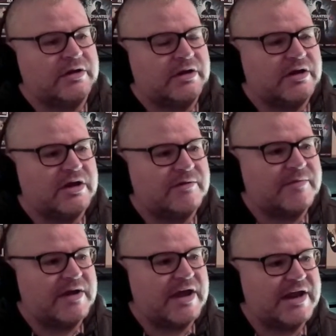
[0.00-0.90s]

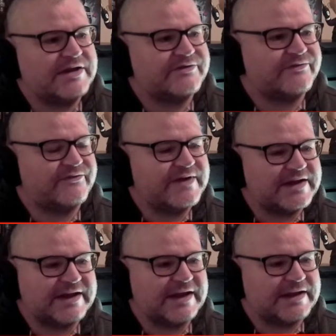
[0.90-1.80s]
And he's
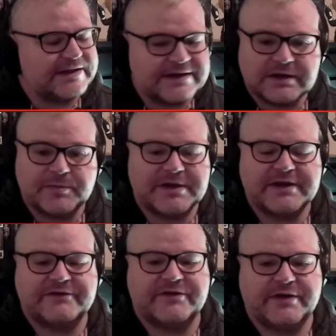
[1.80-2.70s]
feeling a little
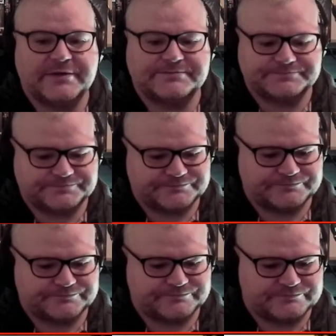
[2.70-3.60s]
bit
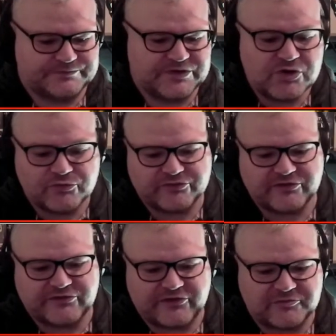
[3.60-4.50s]

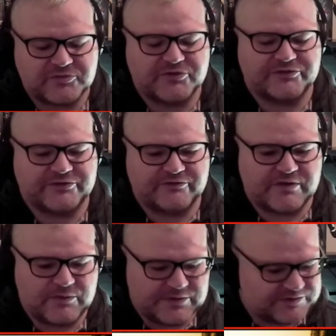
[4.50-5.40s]
useless, I suppose is the
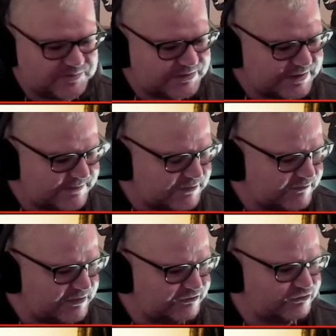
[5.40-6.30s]
right way to put it, I'm not
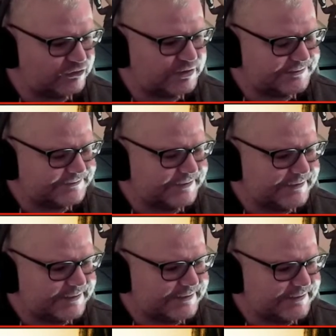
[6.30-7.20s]
really sure.
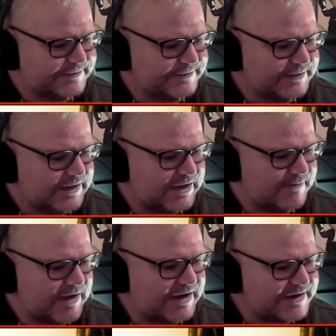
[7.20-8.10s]

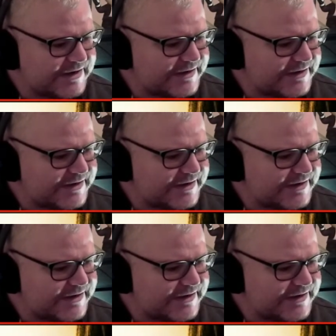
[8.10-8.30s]
And he